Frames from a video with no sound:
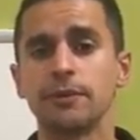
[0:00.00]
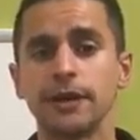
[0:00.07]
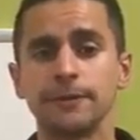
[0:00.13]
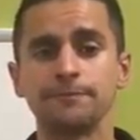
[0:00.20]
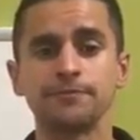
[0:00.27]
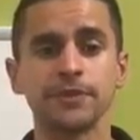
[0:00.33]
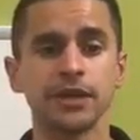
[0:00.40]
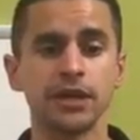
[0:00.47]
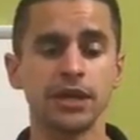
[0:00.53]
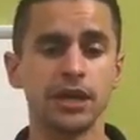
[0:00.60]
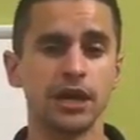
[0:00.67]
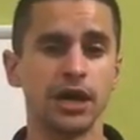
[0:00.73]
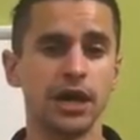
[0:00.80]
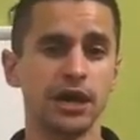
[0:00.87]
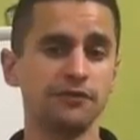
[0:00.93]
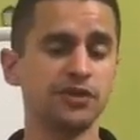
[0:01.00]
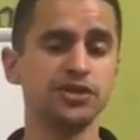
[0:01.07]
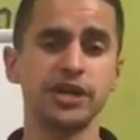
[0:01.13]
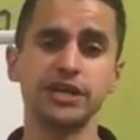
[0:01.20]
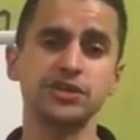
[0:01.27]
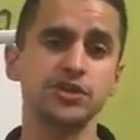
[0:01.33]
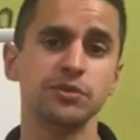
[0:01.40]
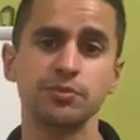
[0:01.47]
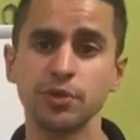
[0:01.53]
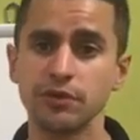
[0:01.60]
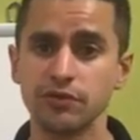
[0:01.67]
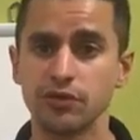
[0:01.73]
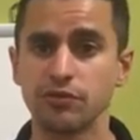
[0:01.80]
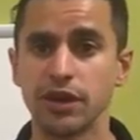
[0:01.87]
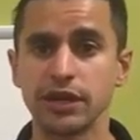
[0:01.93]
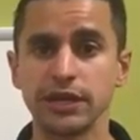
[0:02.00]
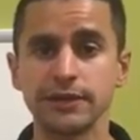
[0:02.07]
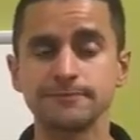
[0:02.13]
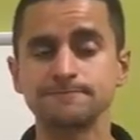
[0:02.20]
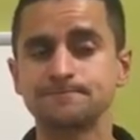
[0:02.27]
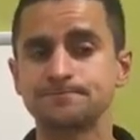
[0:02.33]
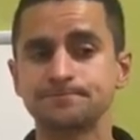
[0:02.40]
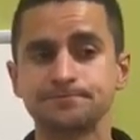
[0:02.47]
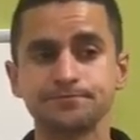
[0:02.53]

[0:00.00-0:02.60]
But if you're trying to improve your running,